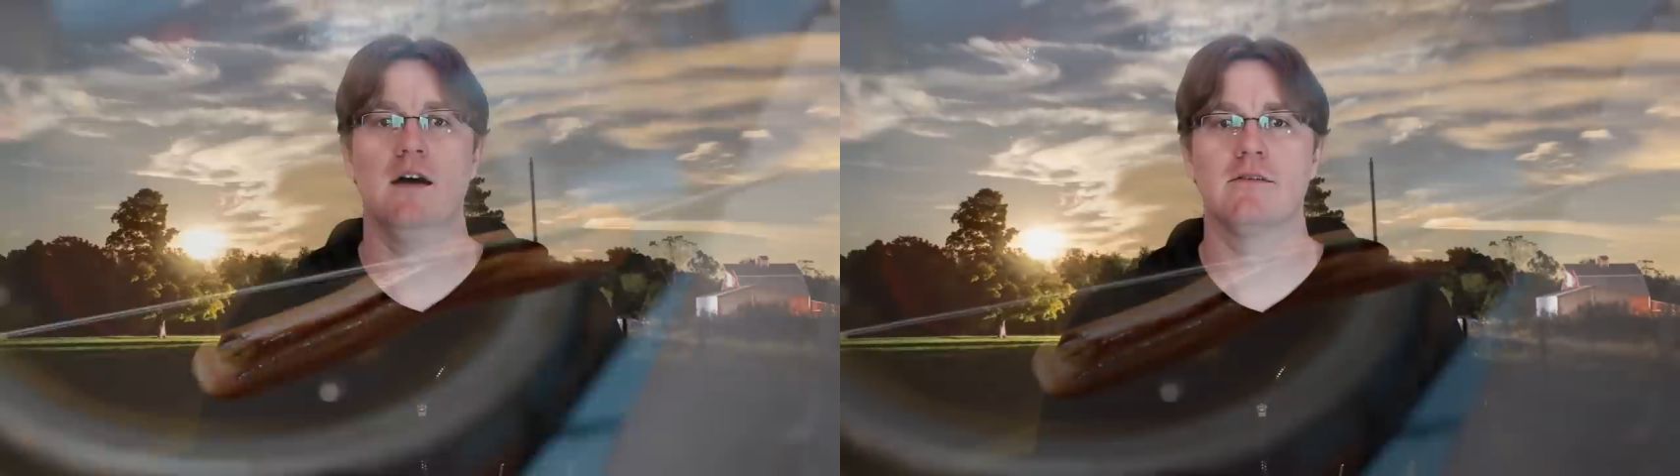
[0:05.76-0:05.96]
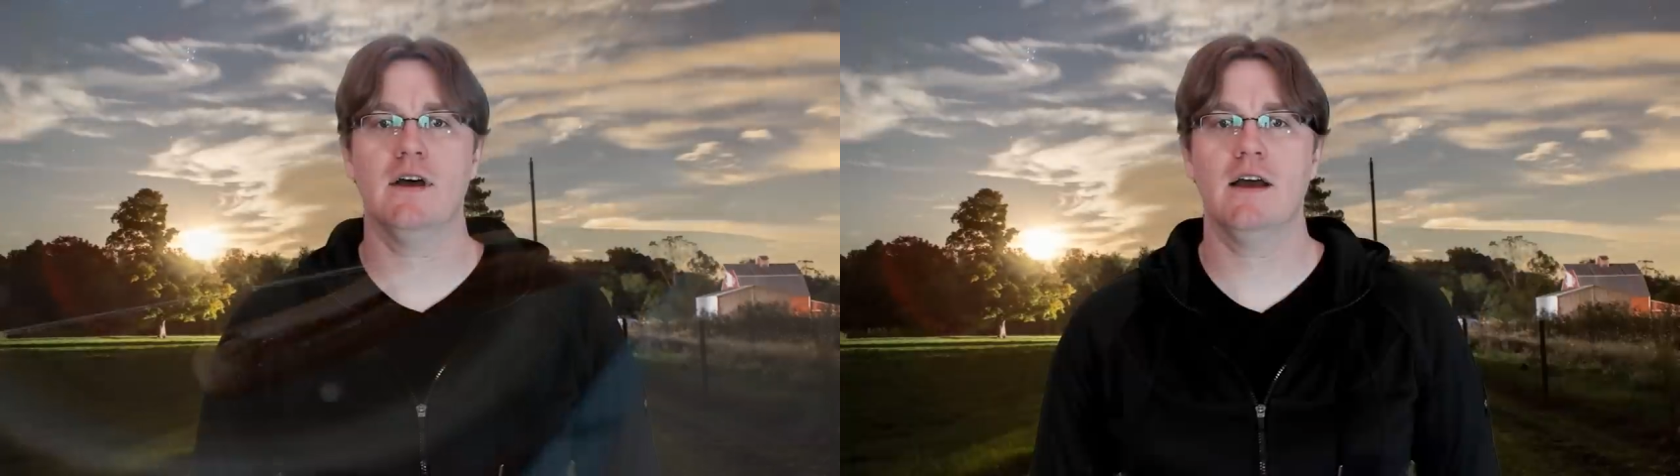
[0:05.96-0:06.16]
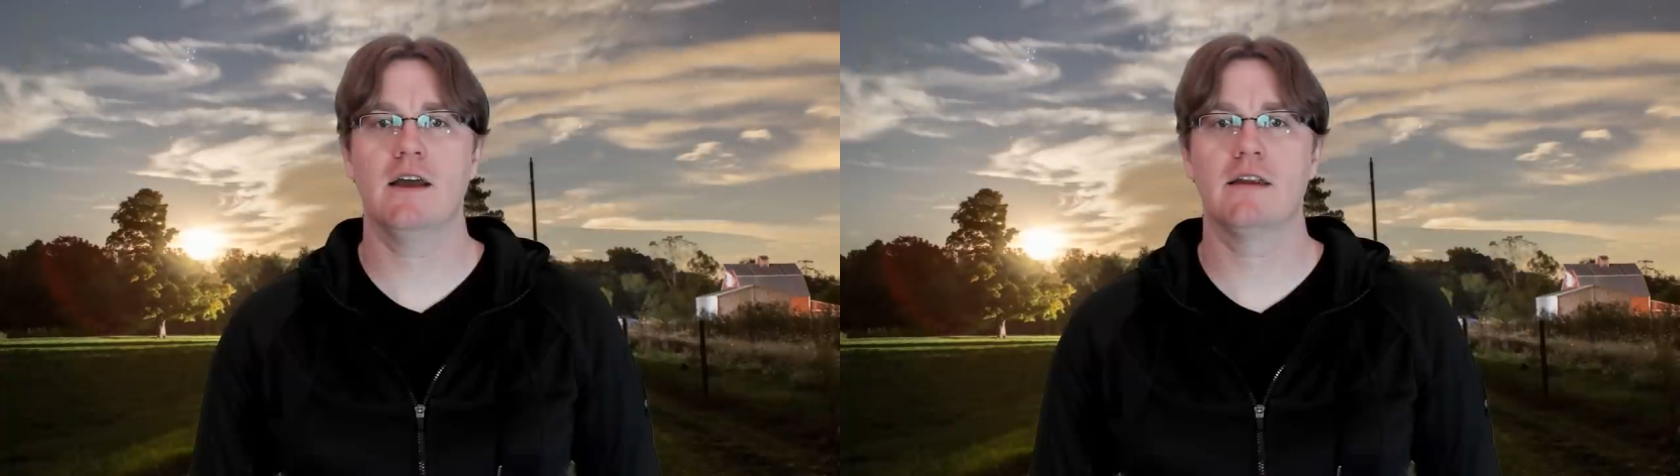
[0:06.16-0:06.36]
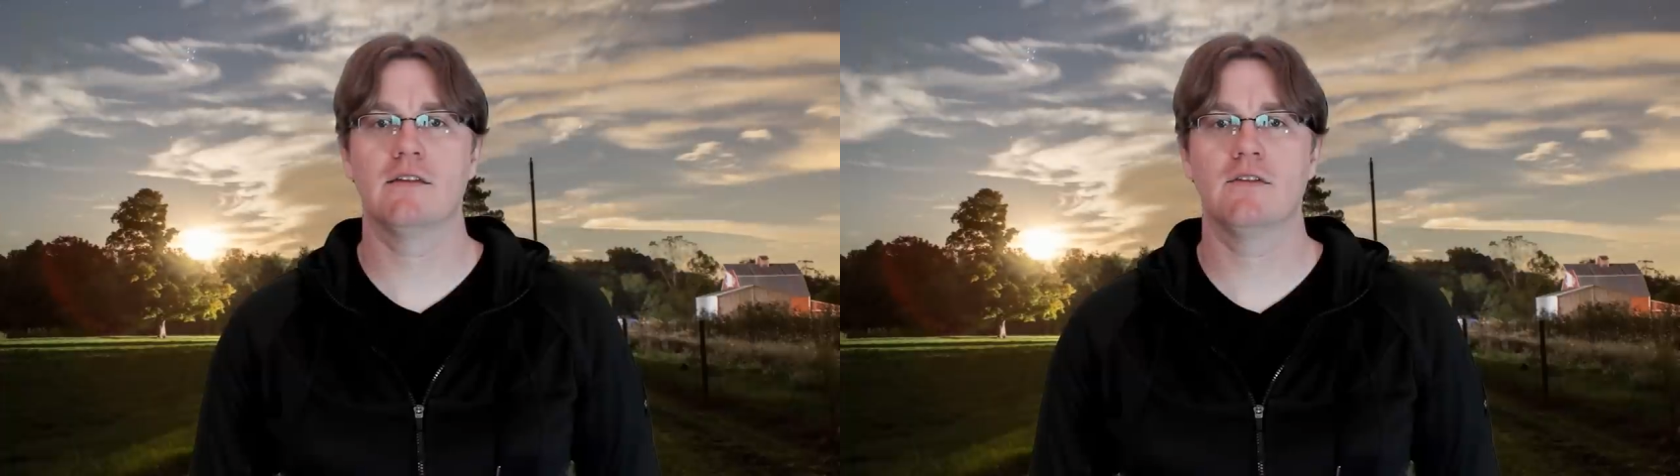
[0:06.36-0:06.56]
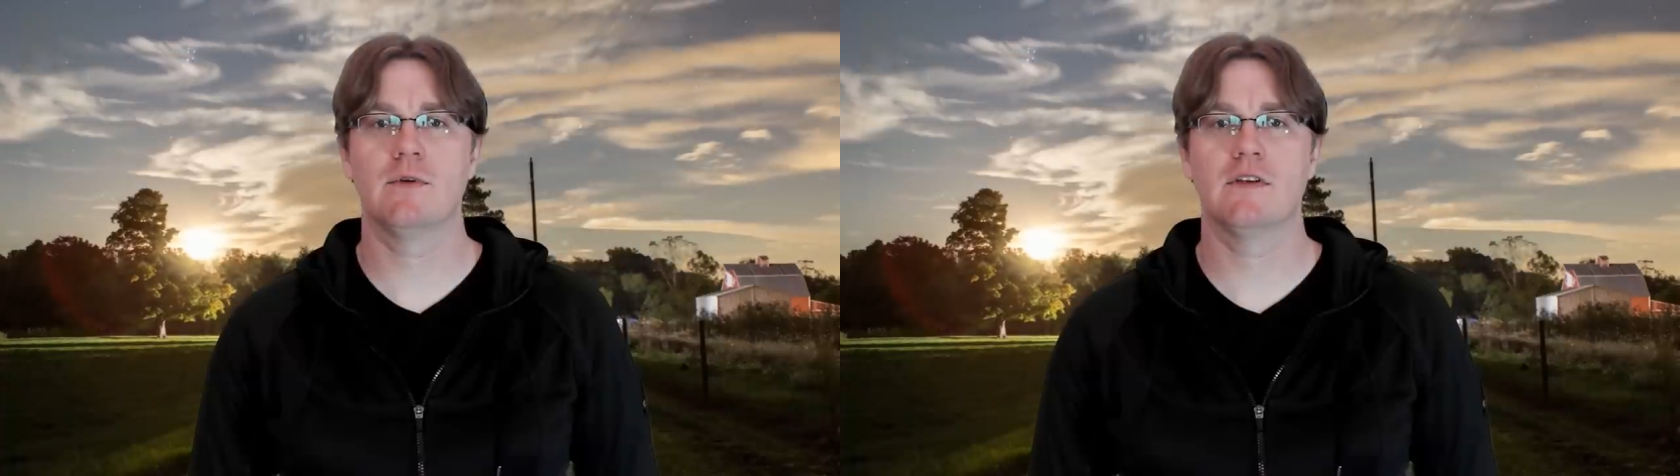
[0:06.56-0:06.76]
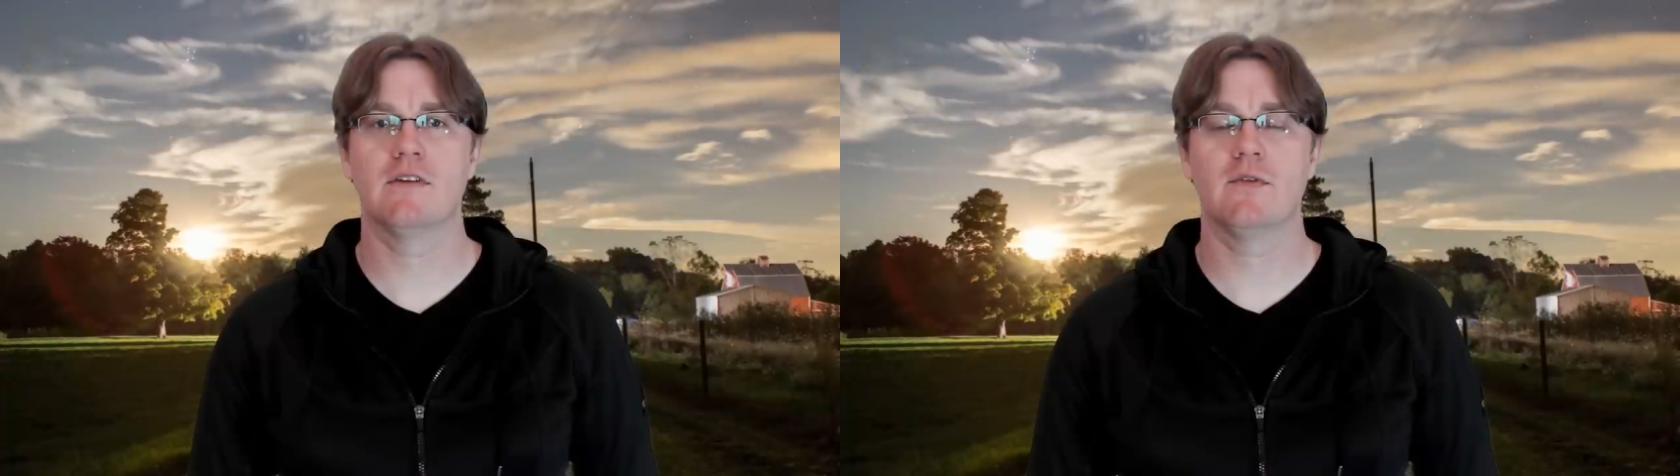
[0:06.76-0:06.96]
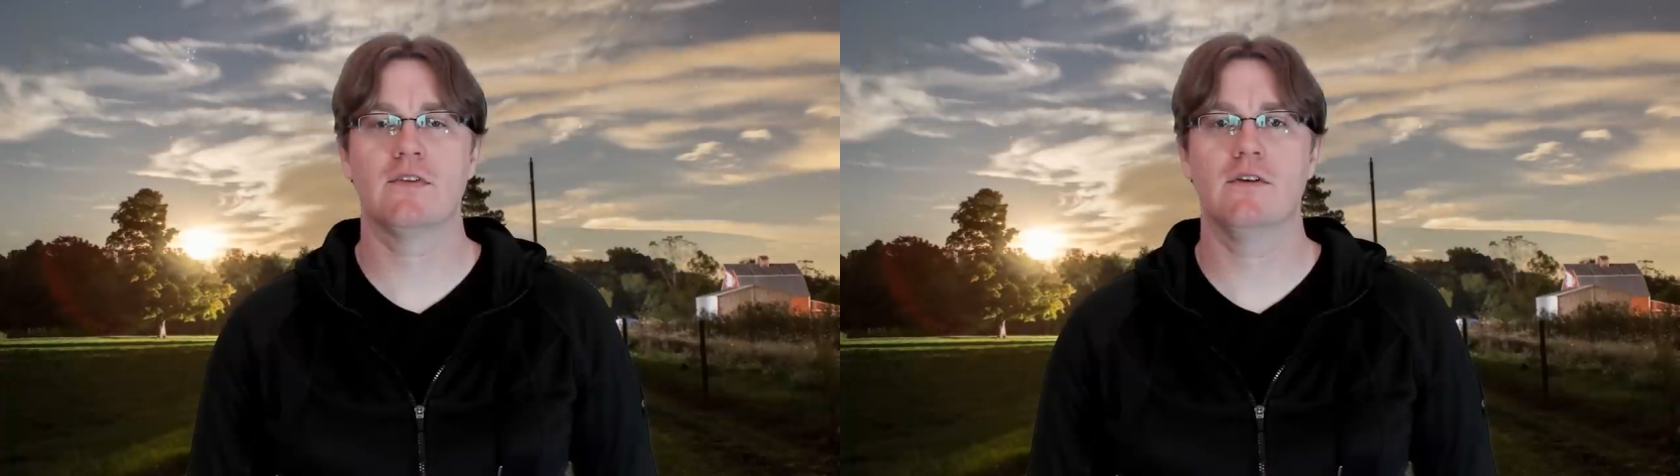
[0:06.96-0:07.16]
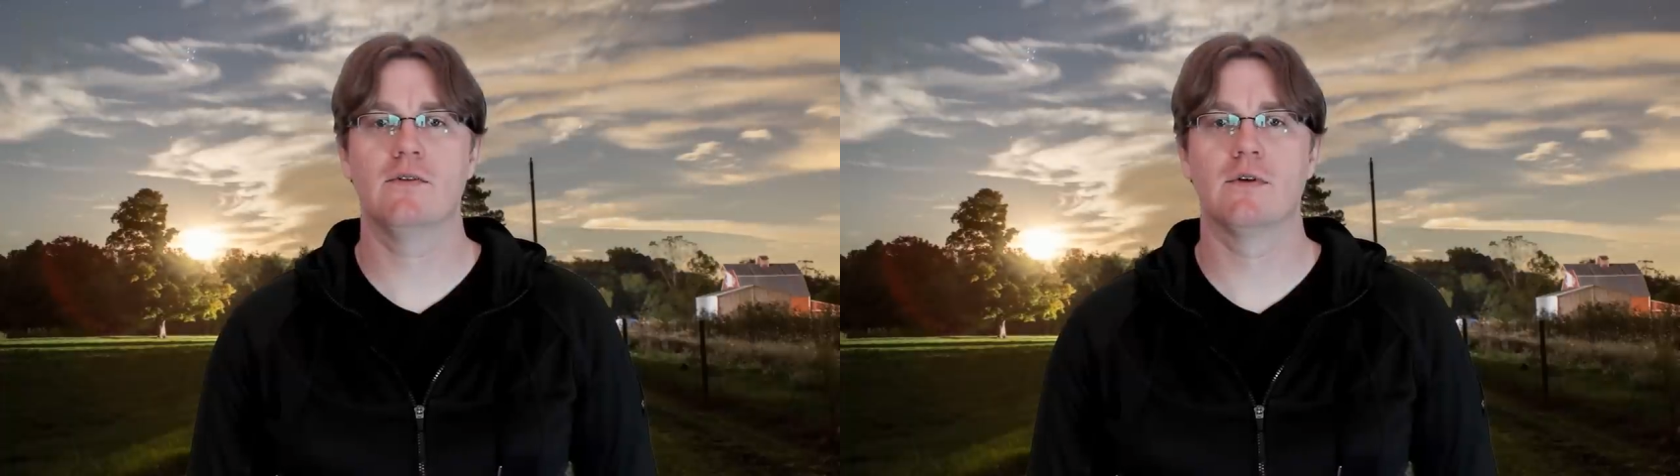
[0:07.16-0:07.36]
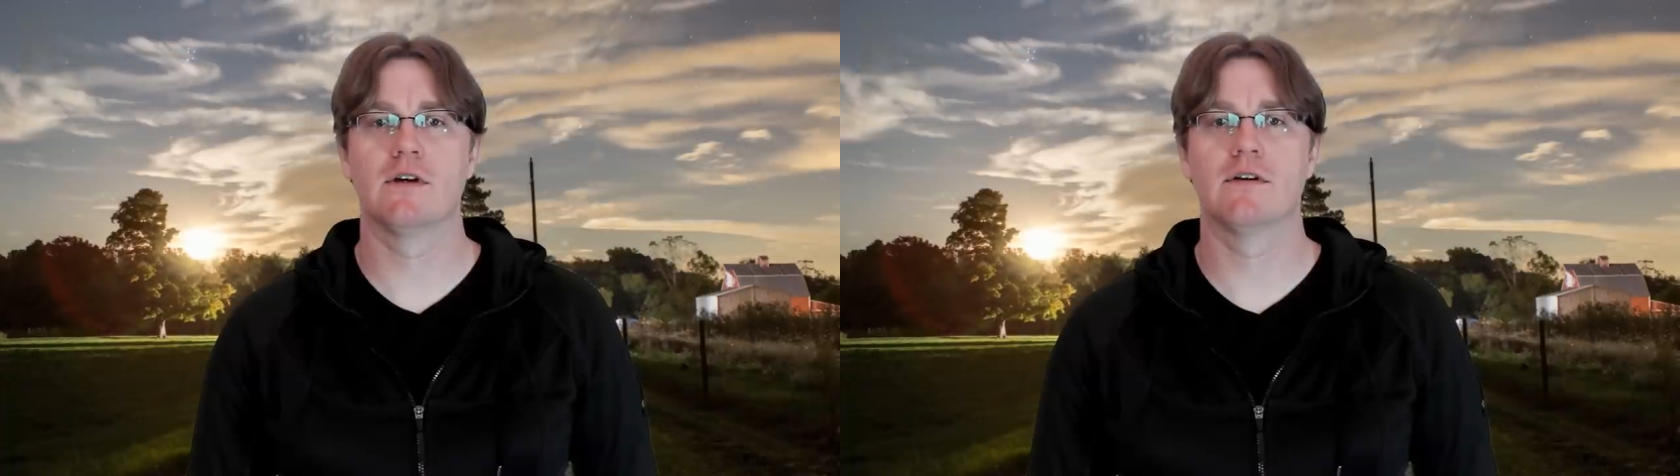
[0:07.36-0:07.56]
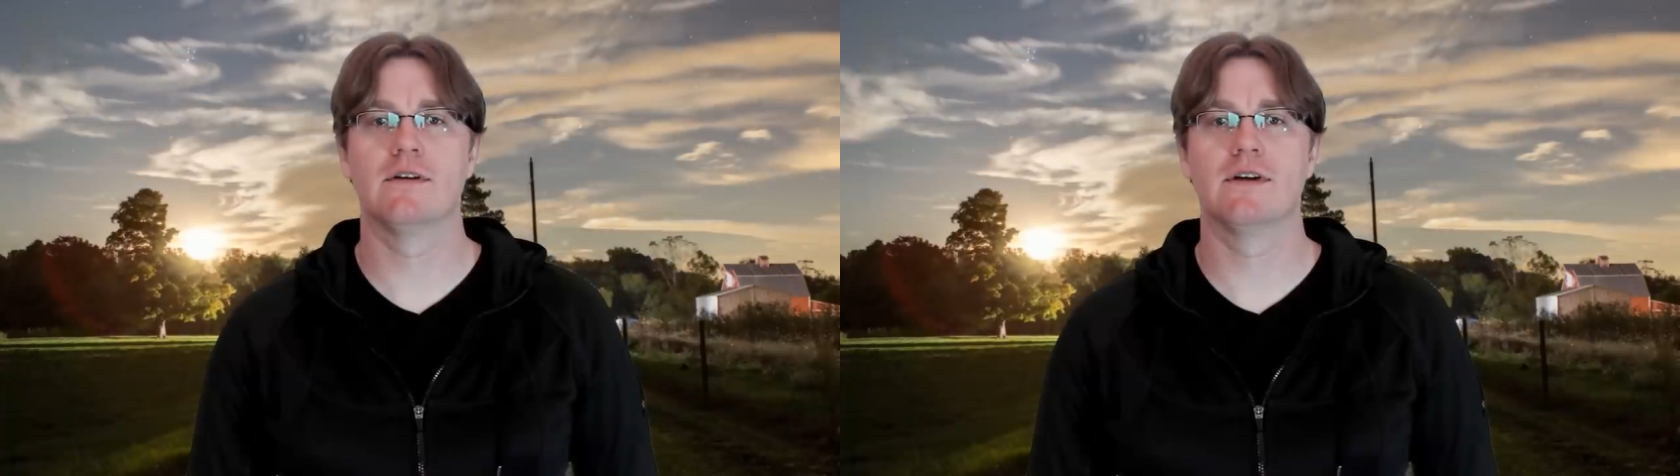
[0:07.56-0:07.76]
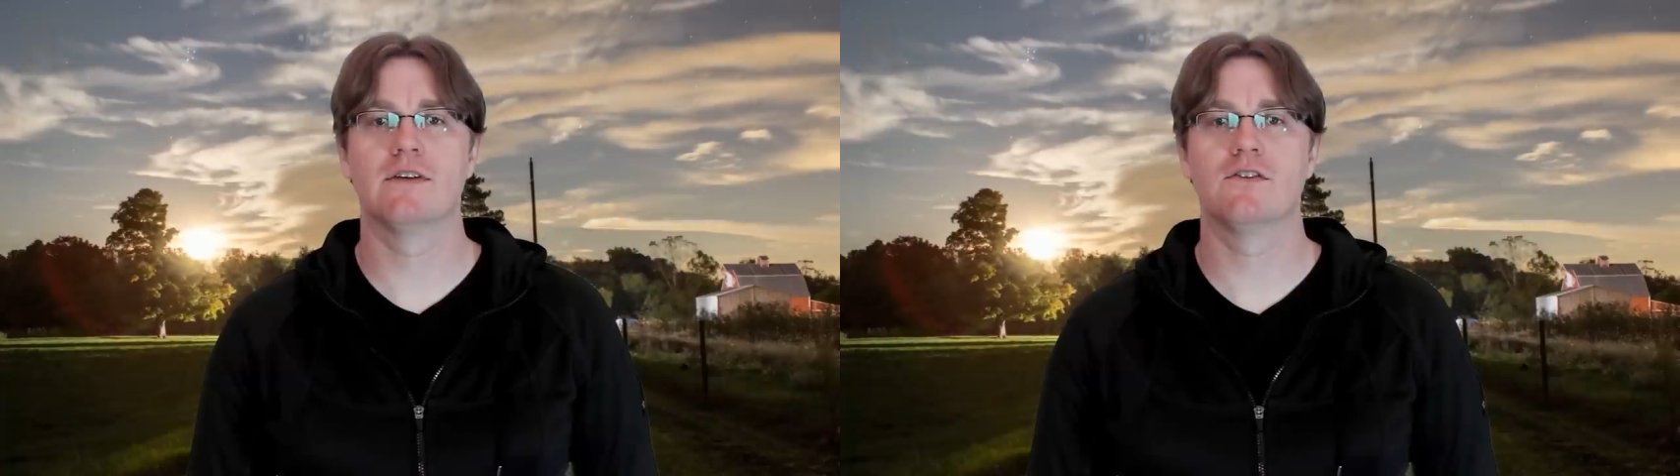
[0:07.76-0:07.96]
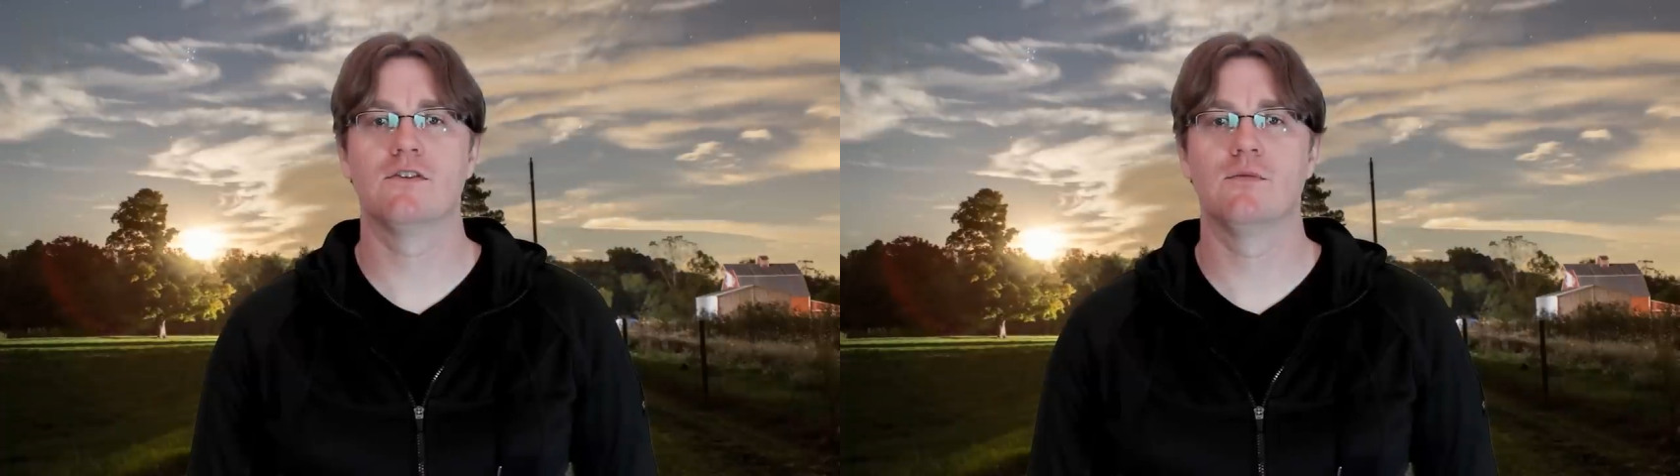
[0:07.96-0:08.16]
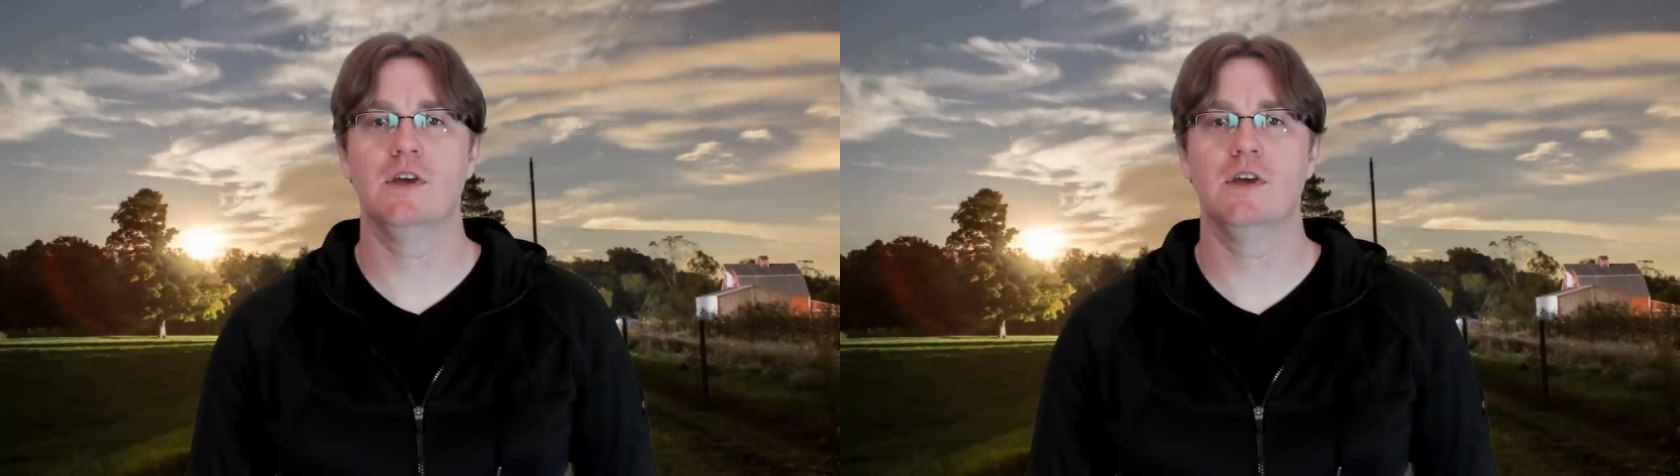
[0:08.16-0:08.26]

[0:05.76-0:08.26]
Alright, in this week's episode we are going to